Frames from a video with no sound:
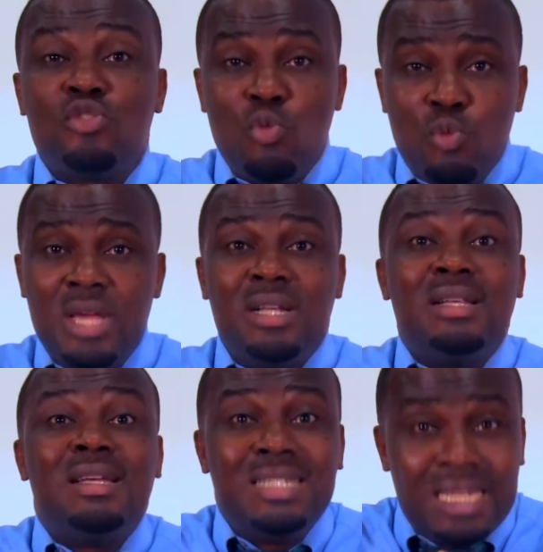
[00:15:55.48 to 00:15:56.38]
will
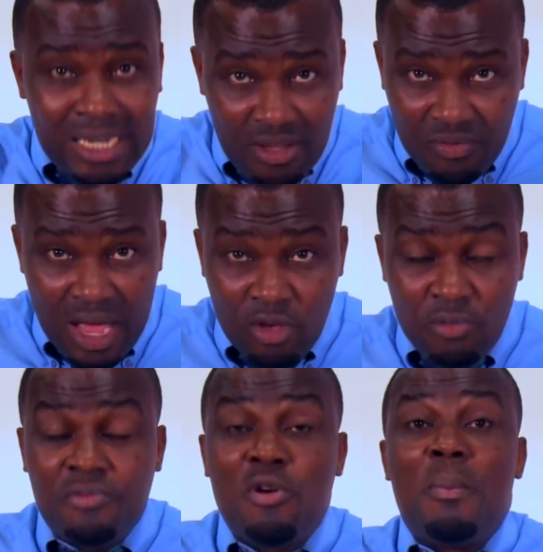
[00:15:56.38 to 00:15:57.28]
deliver you
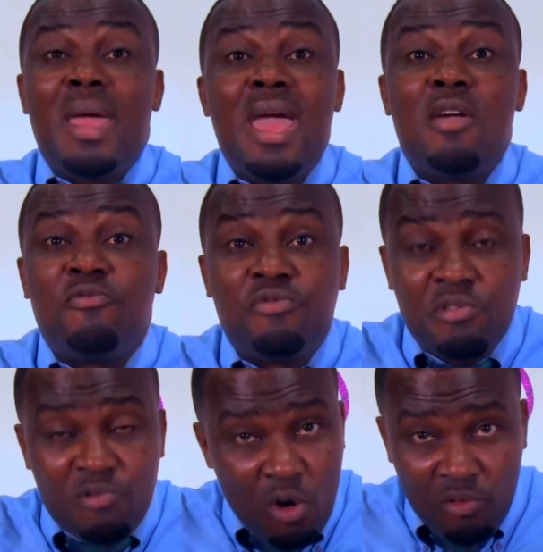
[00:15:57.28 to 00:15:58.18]
from every
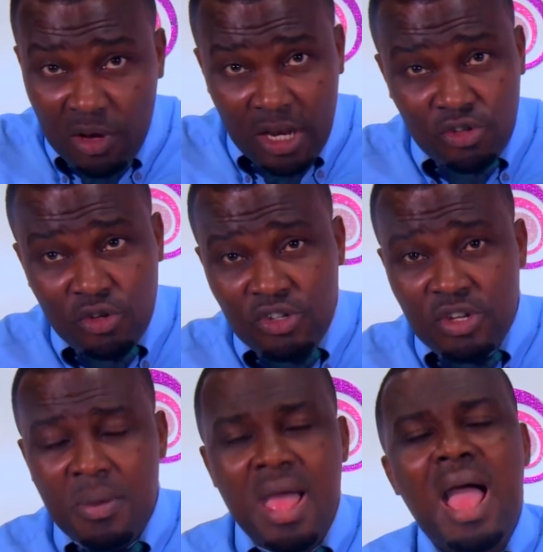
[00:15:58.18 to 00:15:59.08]
wrong
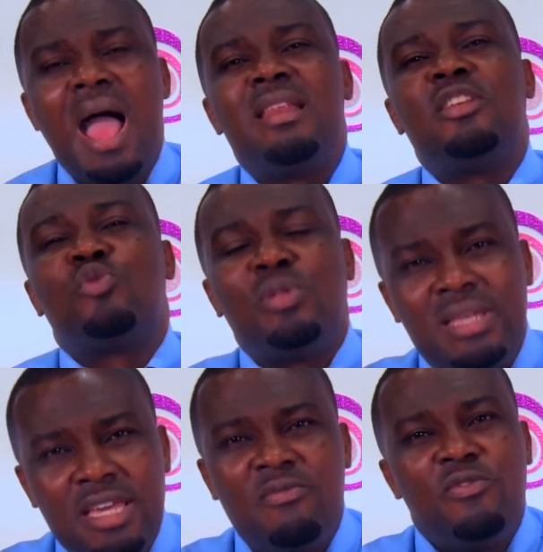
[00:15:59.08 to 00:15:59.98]
relationship, and it will
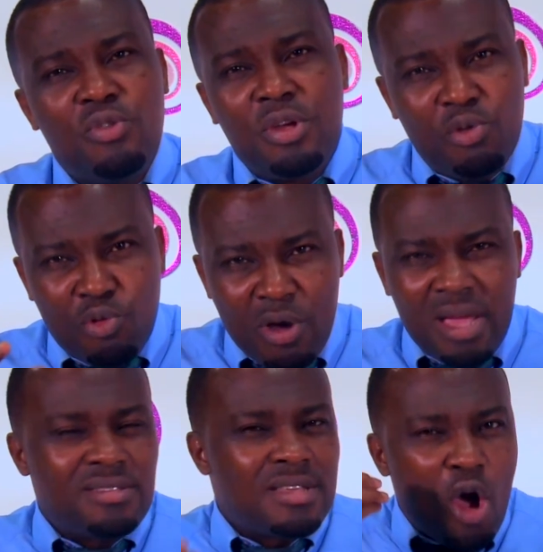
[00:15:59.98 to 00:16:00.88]
give you the
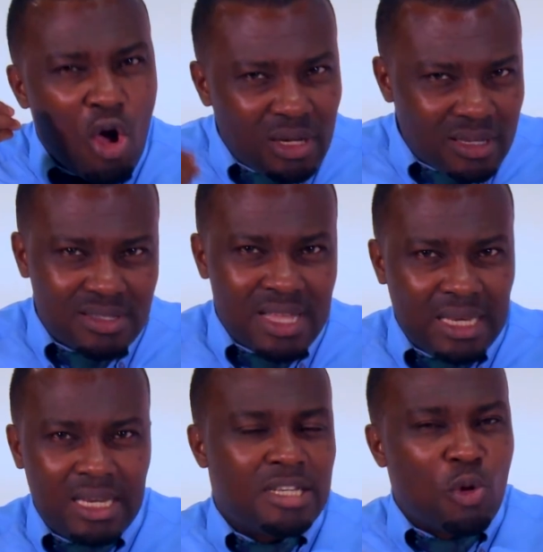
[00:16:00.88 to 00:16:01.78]
grace, the
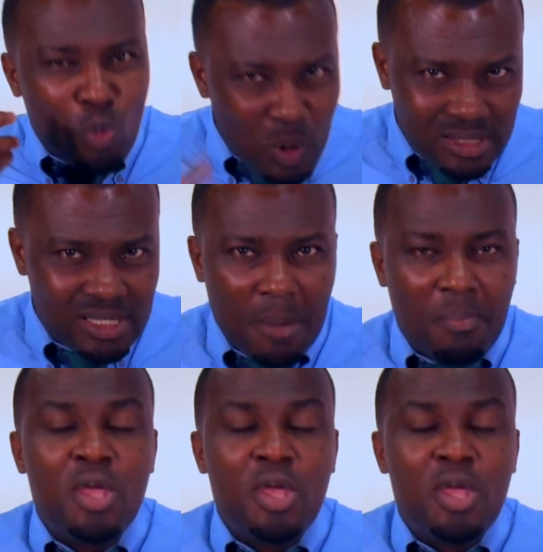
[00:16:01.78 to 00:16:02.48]
understanding, the wisdom